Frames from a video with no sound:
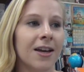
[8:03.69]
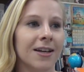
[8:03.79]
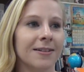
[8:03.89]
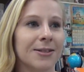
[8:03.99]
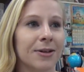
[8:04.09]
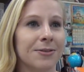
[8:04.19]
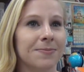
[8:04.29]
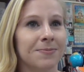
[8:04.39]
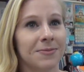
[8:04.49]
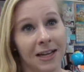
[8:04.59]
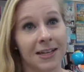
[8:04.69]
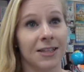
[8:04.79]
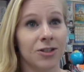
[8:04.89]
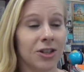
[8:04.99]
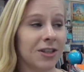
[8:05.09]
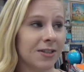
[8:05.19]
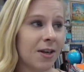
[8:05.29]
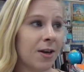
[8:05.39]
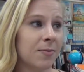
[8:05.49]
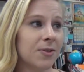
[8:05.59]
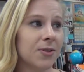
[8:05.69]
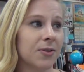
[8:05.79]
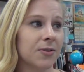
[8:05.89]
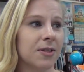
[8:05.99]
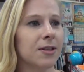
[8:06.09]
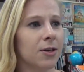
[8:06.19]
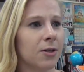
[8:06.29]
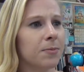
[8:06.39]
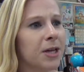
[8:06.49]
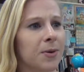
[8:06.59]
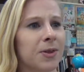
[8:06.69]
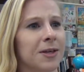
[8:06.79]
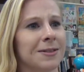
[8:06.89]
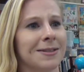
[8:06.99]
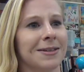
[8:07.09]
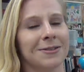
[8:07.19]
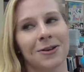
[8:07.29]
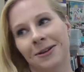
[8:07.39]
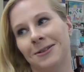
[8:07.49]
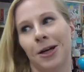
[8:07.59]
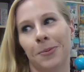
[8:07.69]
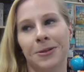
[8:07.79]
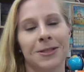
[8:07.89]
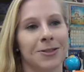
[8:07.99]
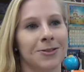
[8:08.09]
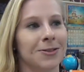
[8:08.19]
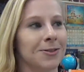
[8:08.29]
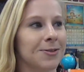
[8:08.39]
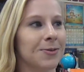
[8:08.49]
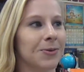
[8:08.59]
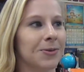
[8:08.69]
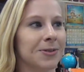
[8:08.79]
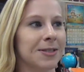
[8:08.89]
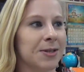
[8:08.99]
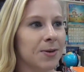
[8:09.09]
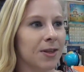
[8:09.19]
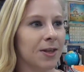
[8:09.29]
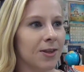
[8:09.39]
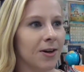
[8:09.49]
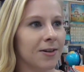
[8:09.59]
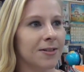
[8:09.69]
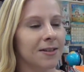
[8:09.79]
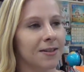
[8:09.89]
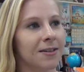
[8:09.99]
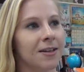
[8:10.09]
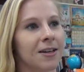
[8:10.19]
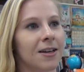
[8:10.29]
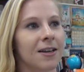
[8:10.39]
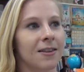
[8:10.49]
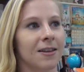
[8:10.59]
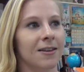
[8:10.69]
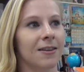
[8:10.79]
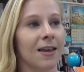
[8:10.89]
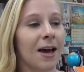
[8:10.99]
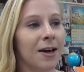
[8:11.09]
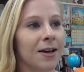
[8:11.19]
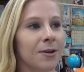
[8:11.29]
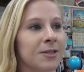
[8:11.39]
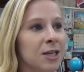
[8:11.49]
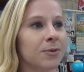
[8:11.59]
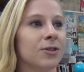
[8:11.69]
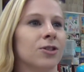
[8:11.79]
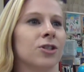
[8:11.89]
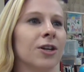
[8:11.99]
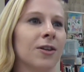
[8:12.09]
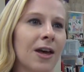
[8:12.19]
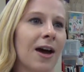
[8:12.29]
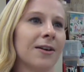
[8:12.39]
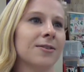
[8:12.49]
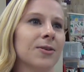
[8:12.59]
And so I guess I took the time to sit there and play with things, and I talked to a couple of teachers in the school to see what they thought, and then that I was able to share that.